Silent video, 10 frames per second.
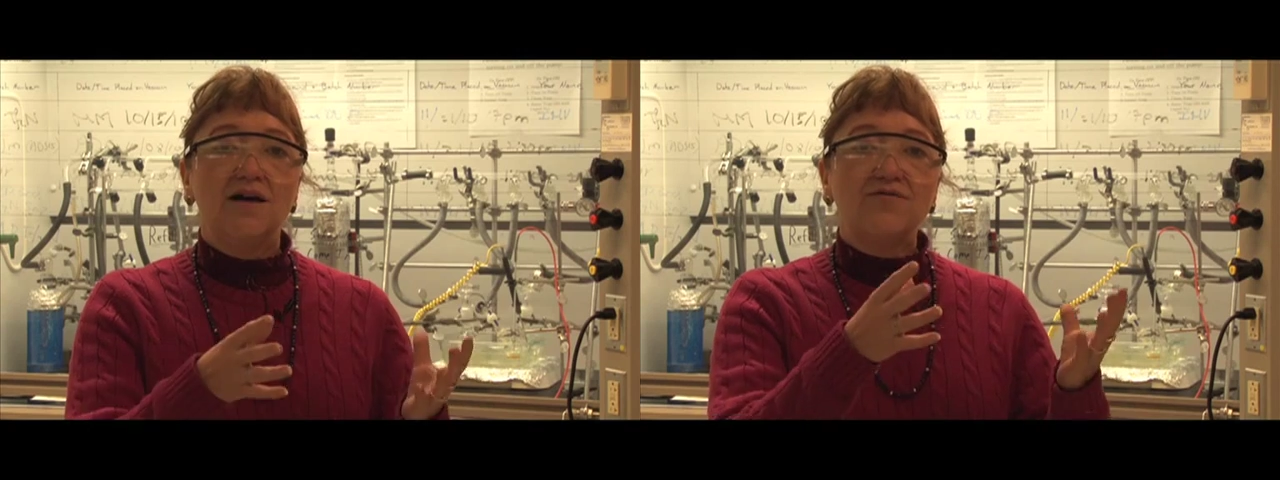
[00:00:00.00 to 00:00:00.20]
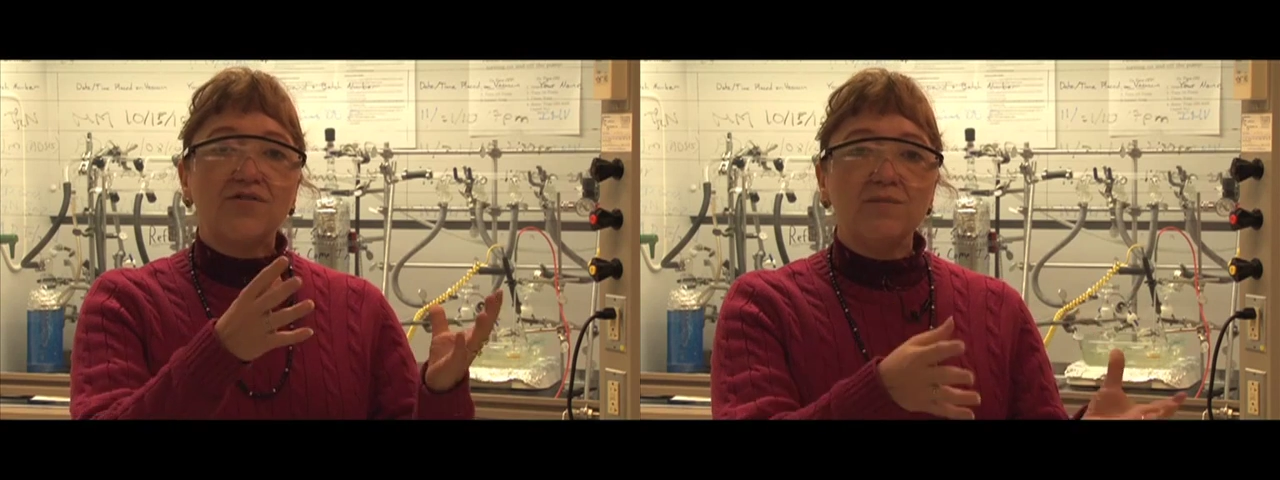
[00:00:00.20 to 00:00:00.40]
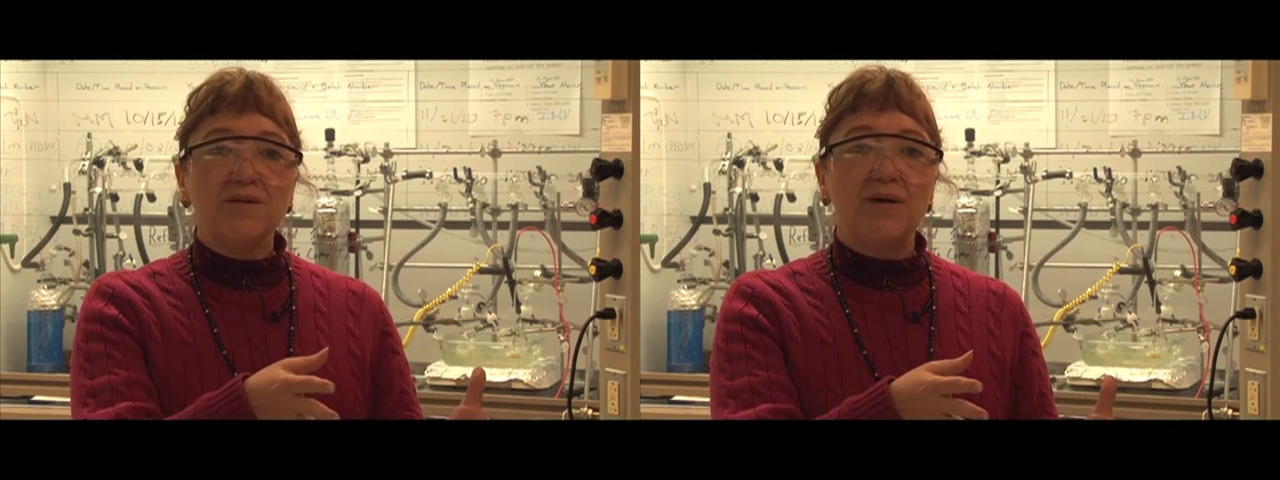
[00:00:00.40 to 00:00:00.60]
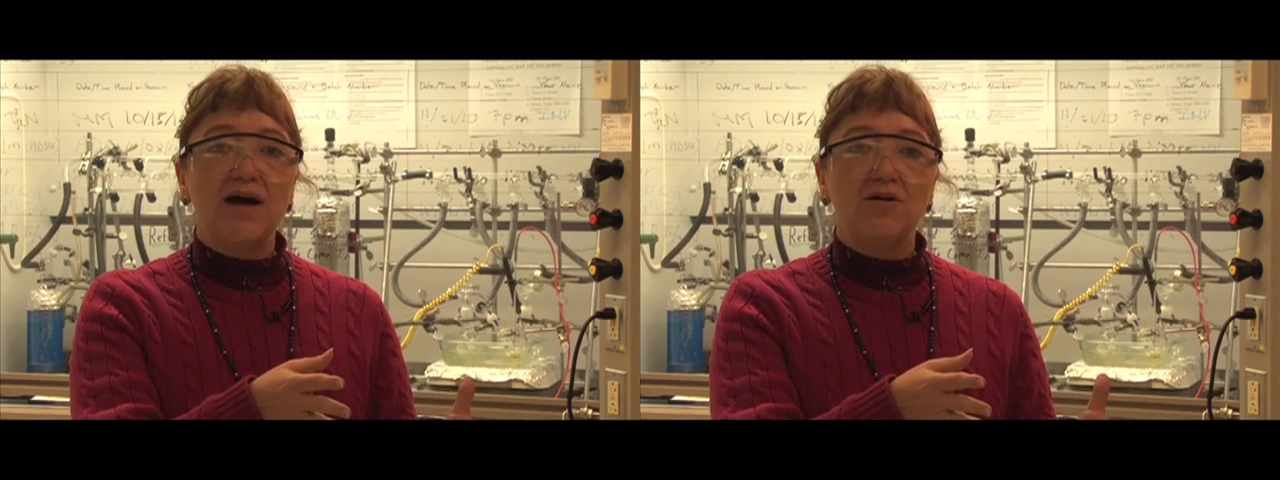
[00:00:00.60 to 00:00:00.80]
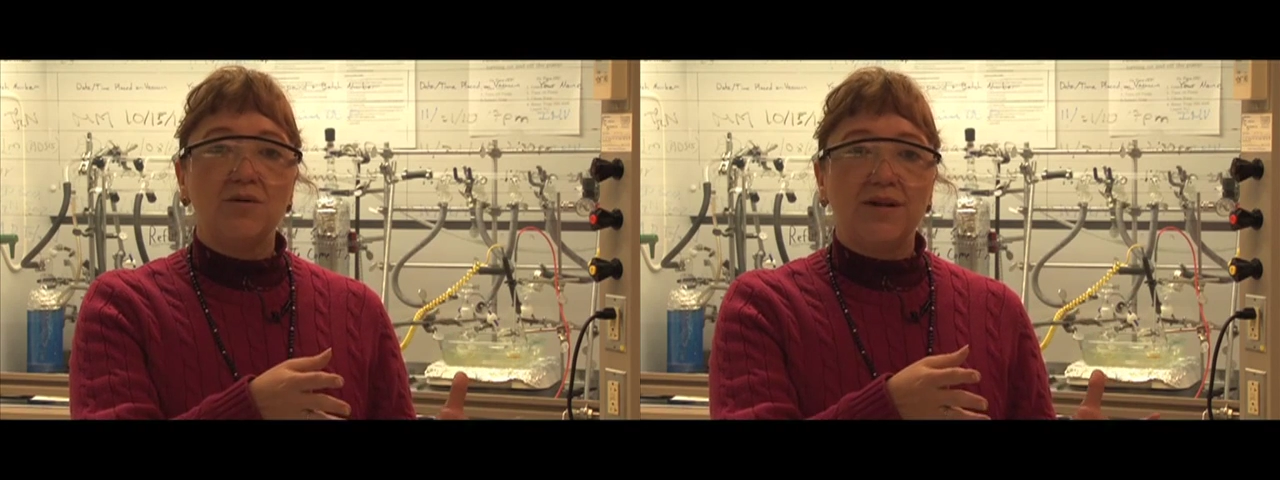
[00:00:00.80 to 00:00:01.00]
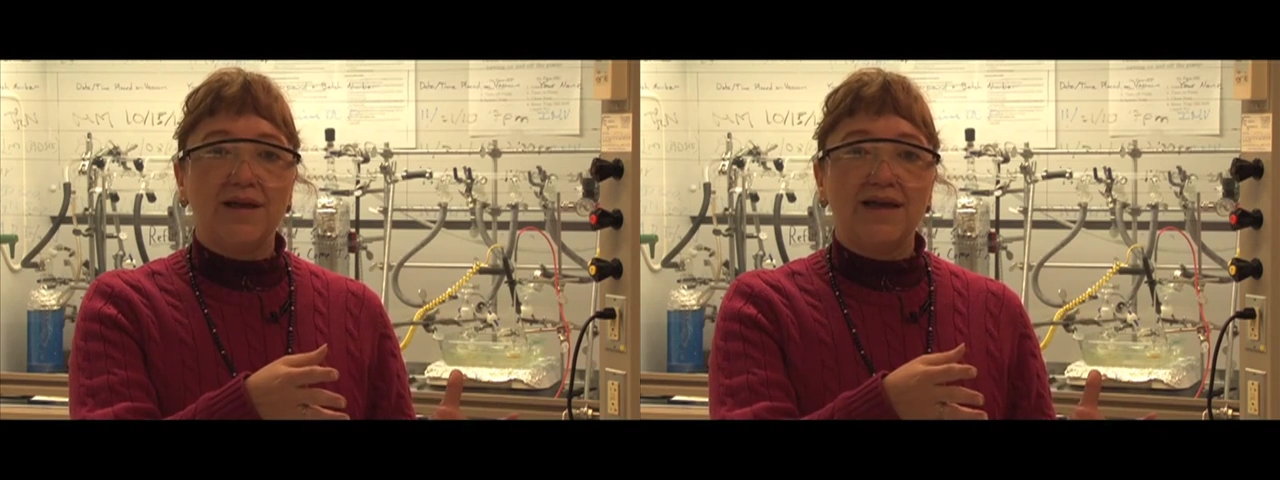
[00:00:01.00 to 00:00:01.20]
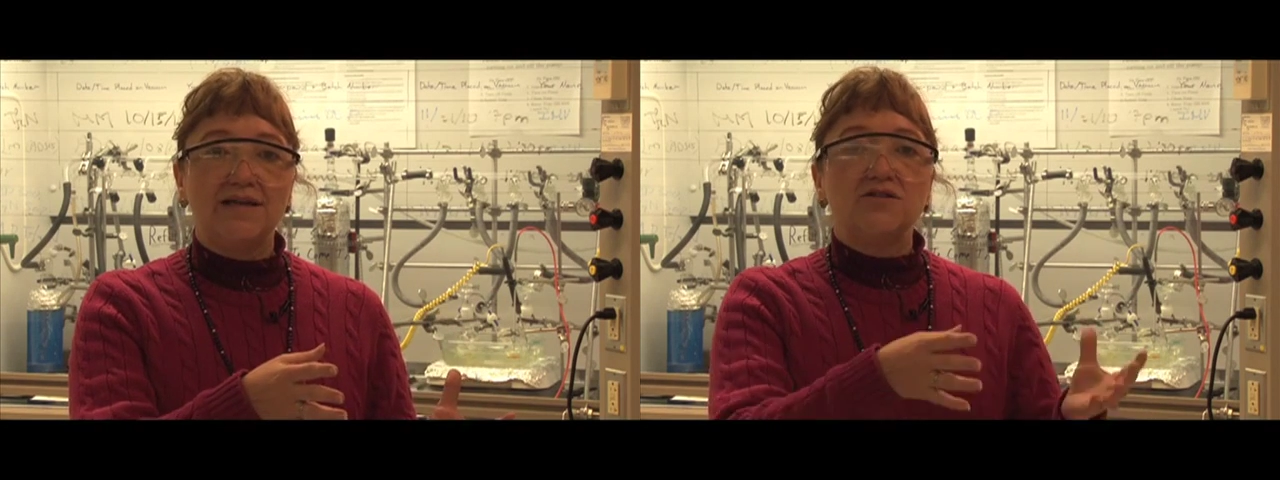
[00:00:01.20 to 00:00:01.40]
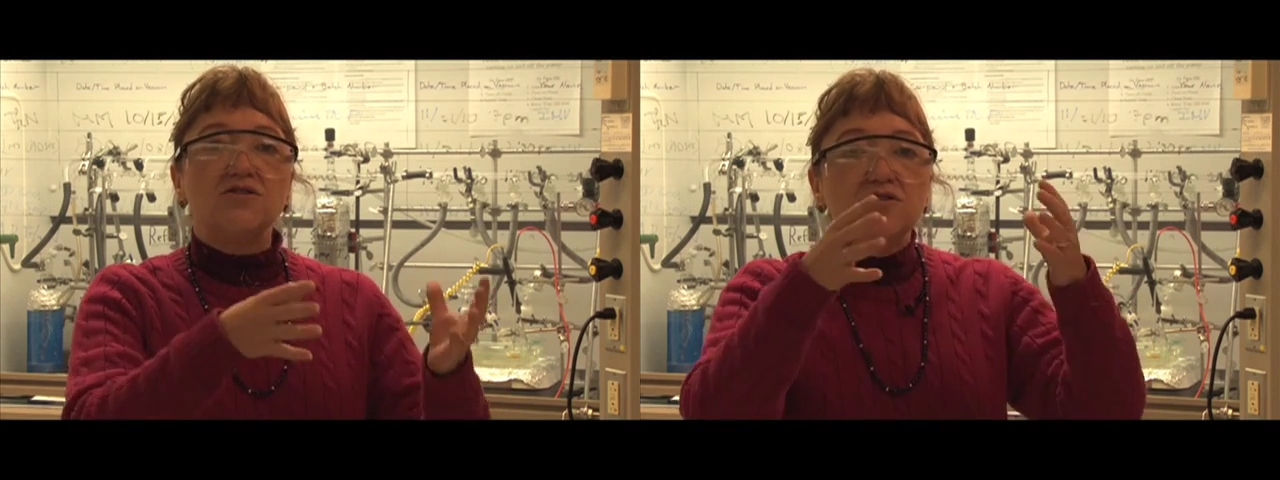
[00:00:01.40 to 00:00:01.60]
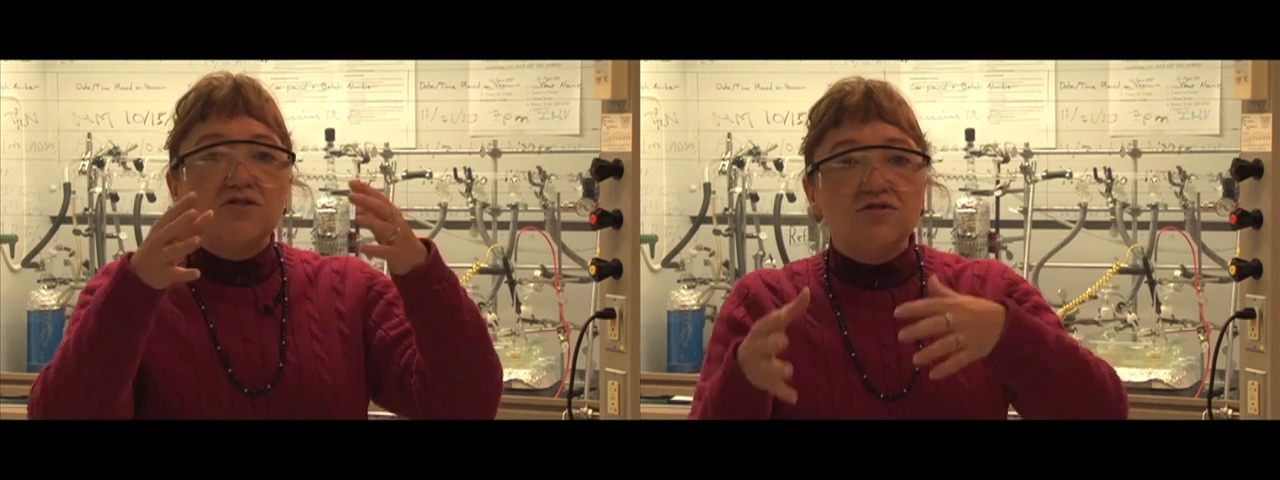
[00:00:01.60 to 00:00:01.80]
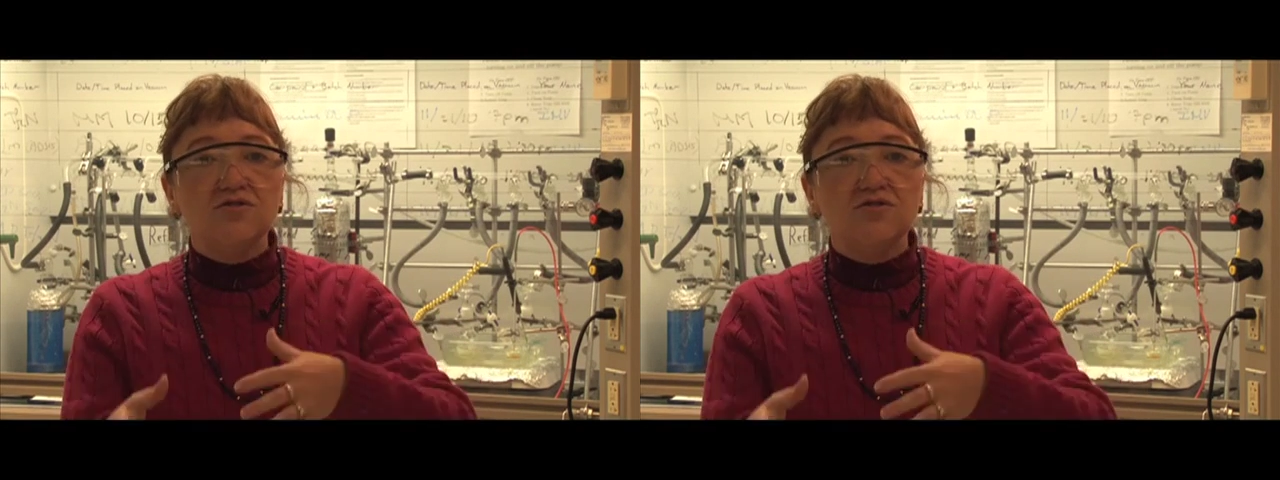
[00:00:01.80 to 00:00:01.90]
from the power plant to do